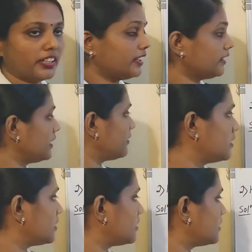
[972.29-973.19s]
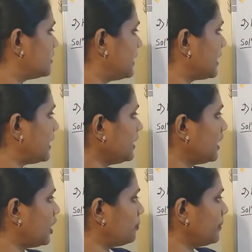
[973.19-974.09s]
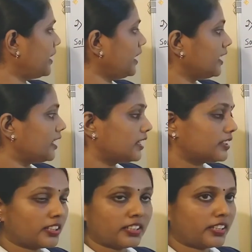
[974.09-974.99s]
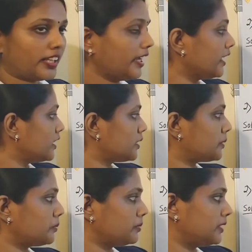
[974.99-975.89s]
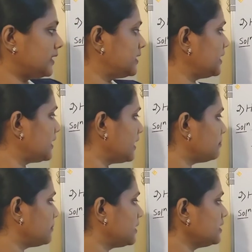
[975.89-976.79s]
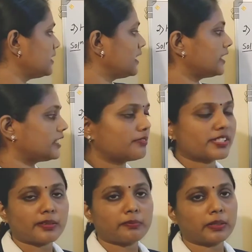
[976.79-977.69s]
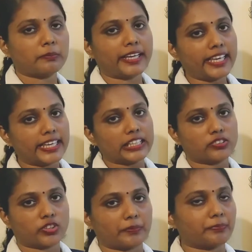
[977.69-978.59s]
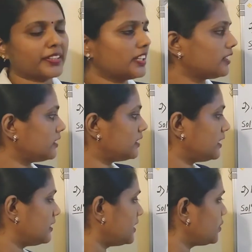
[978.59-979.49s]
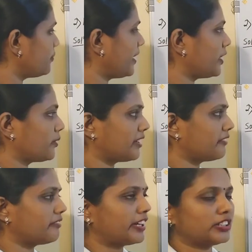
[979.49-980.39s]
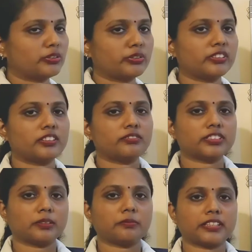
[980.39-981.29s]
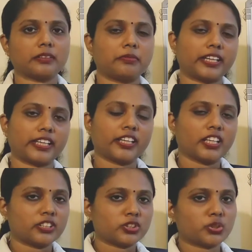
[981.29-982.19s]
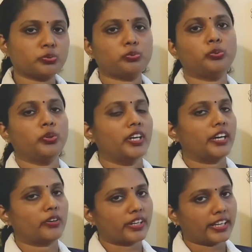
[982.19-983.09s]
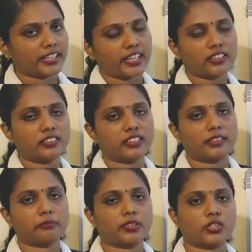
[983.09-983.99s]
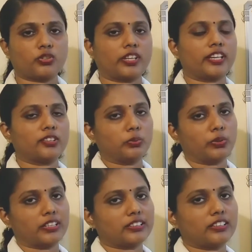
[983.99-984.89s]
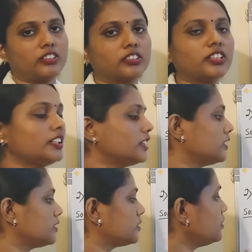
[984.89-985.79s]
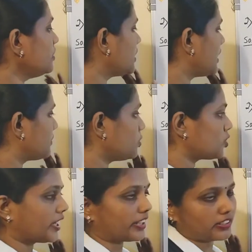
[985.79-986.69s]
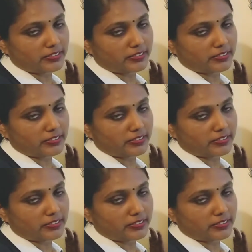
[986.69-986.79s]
that we come. There are how many? 30 2-digit numbers divisible by 3. So this way you can find out the divisibility by 2 or any other numbers, you can do it. Got it? So you have to check.